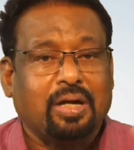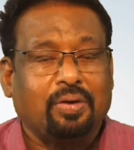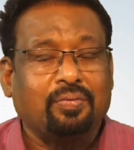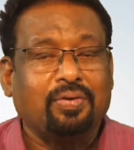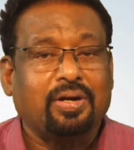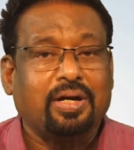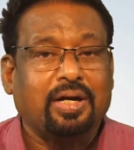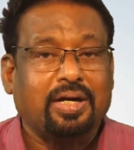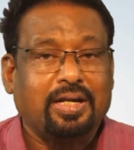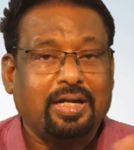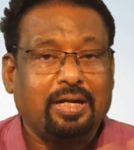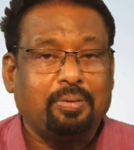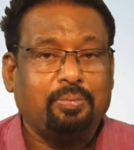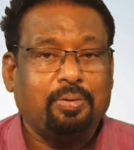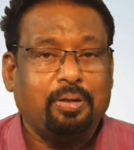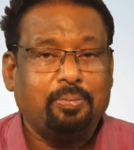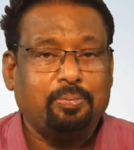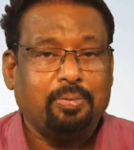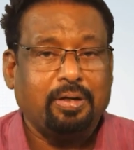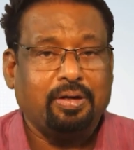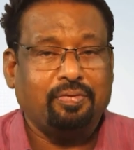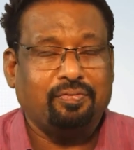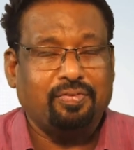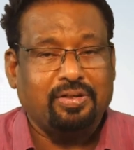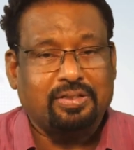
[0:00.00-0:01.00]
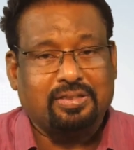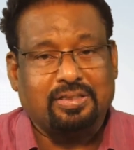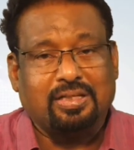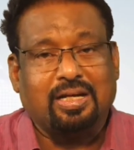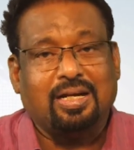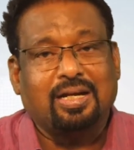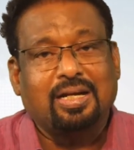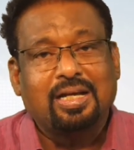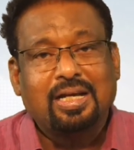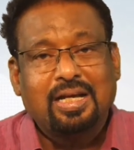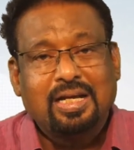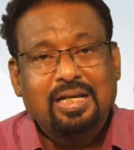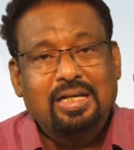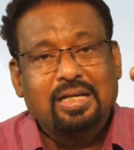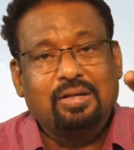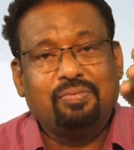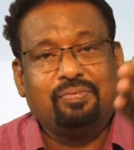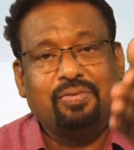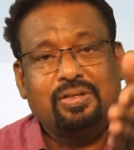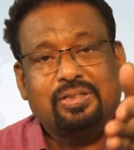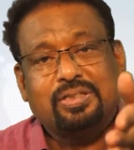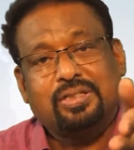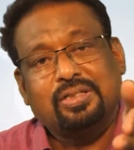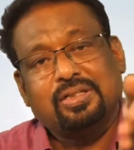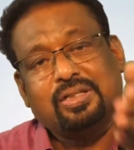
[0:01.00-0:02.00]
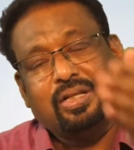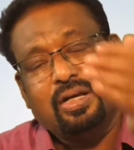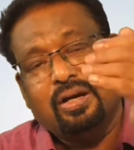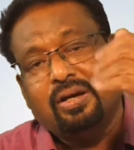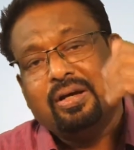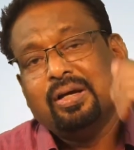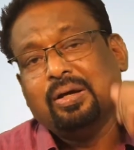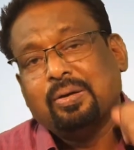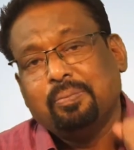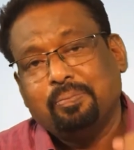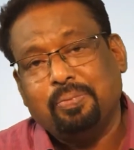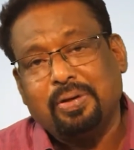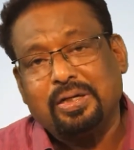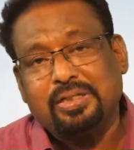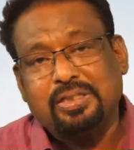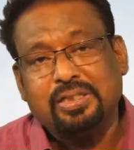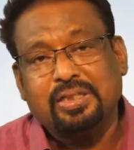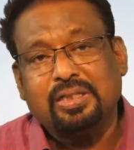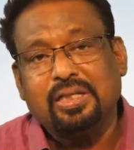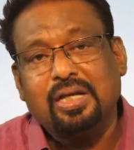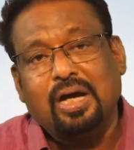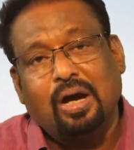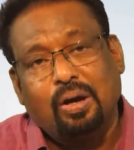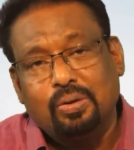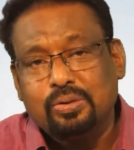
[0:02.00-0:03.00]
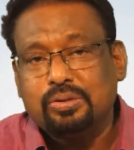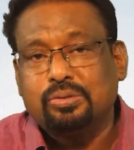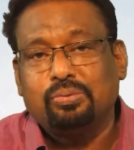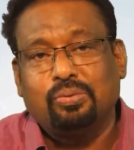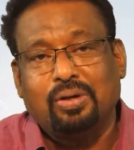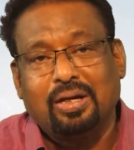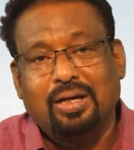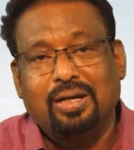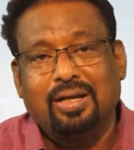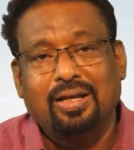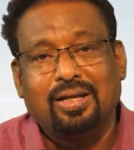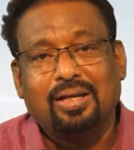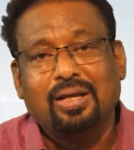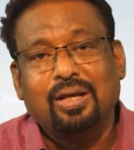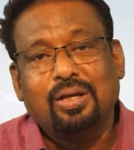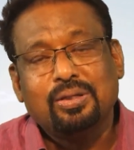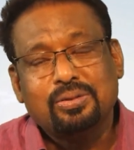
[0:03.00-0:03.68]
our retirement benefits are invested in the purchase the house only.